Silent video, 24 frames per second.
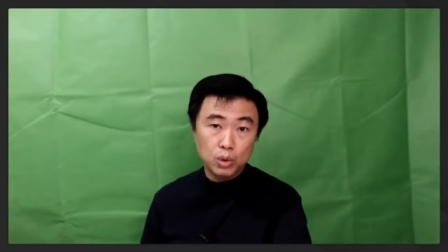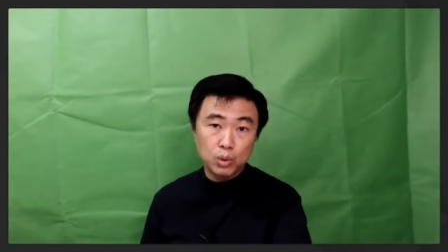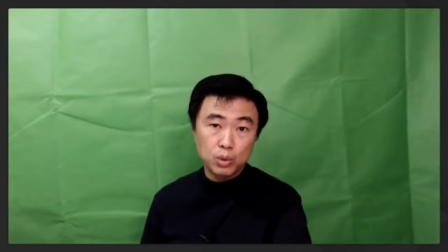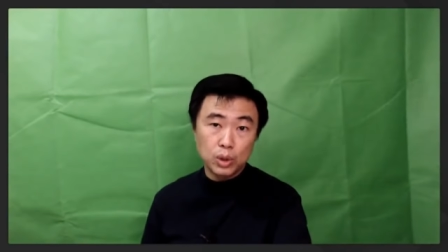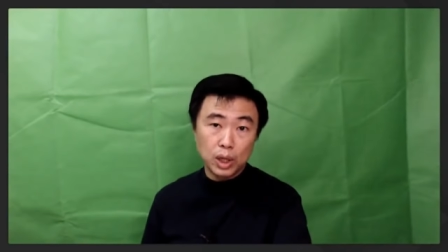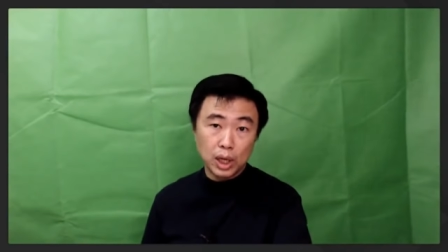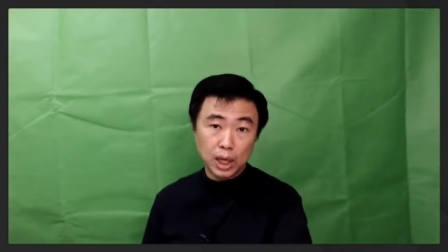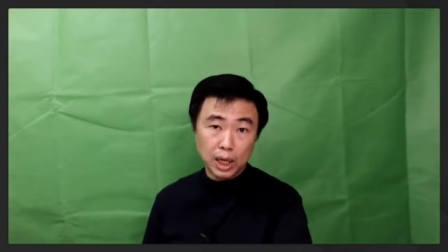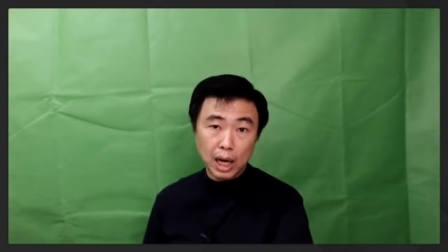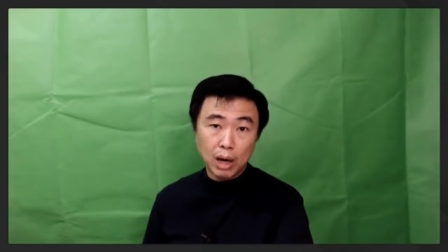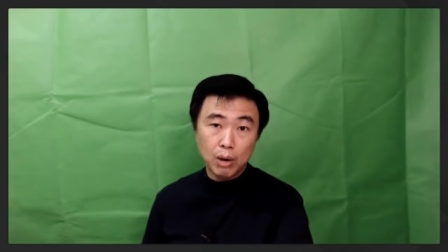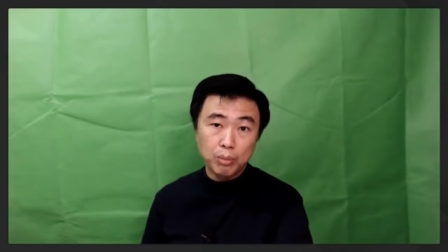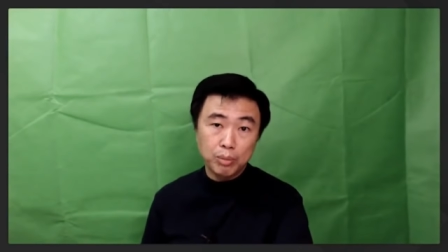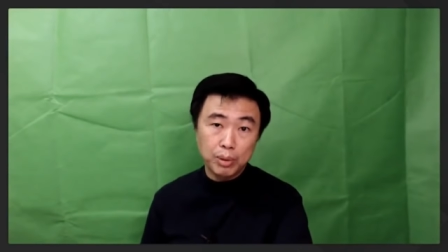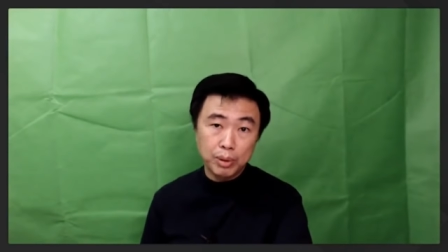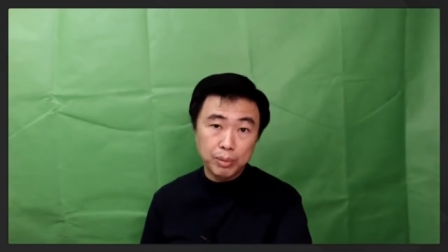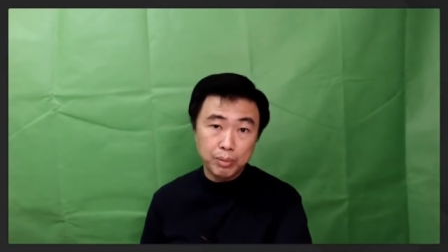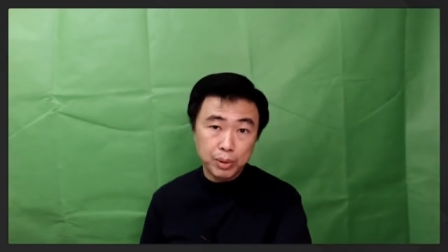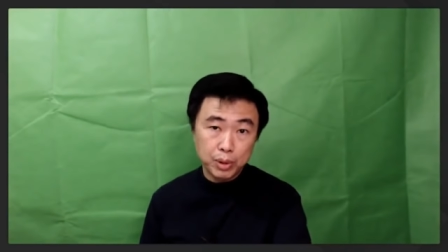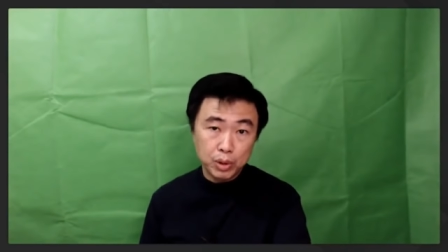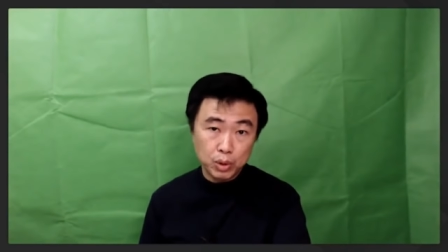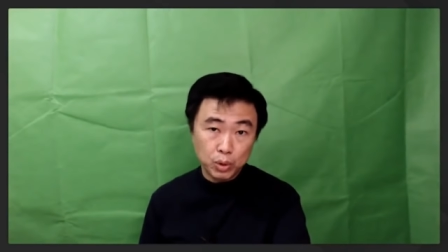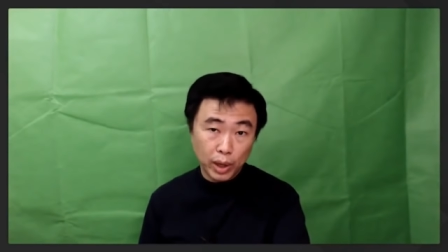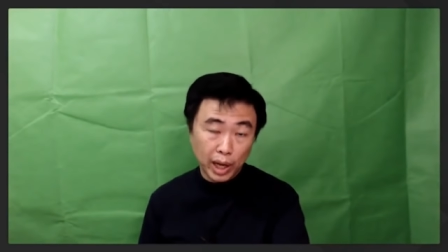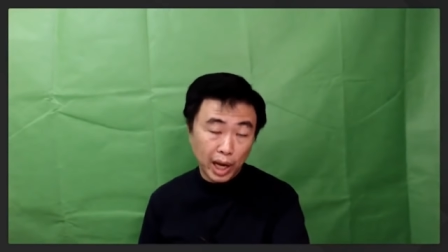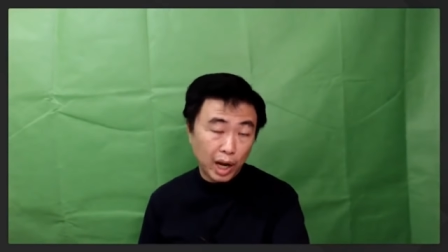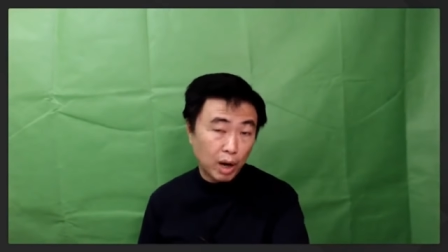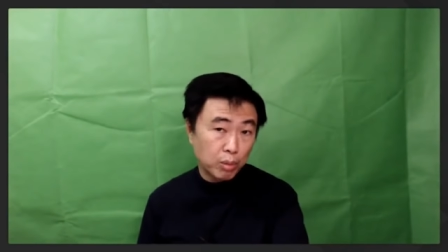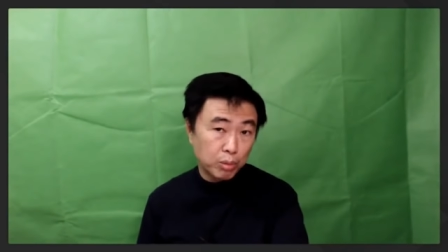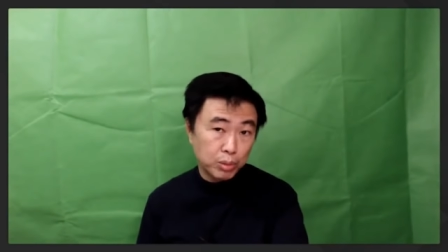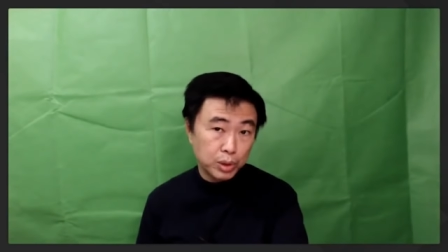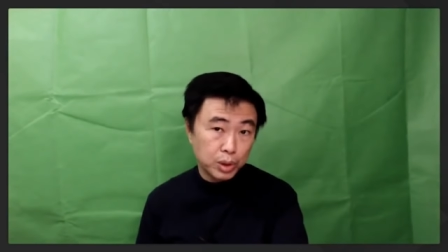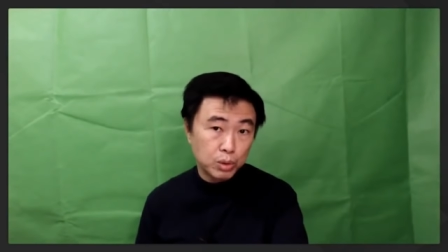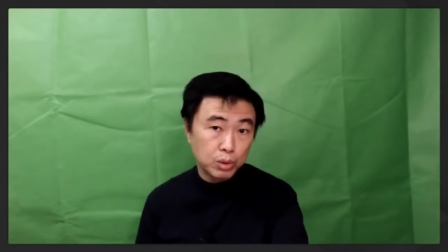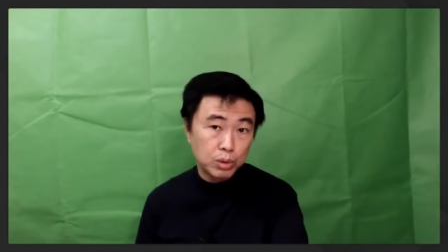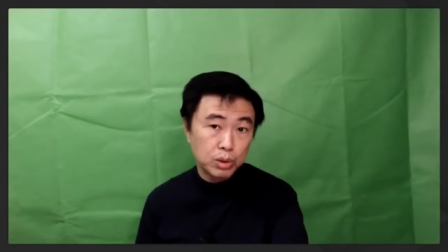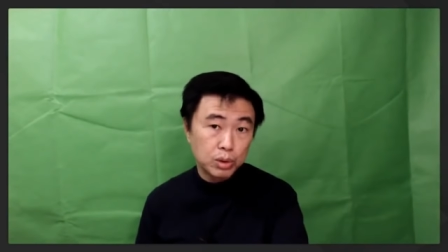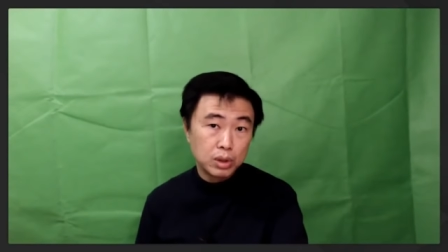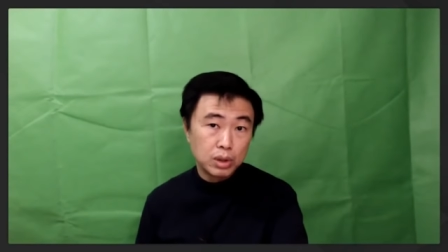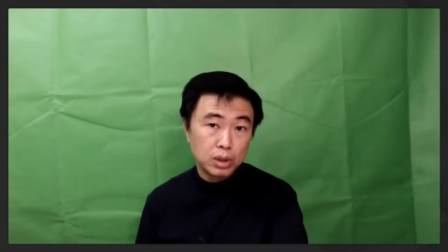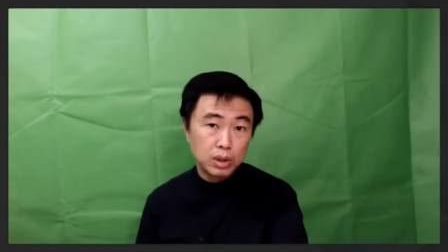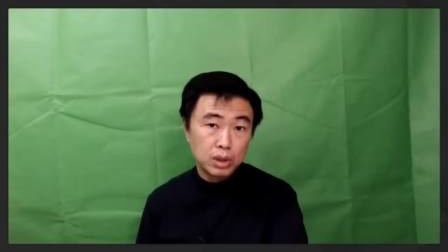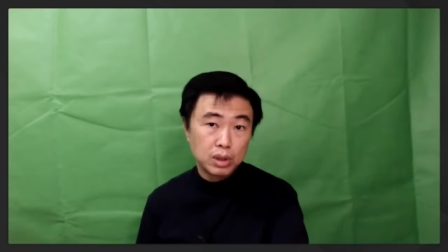to allow people to help you.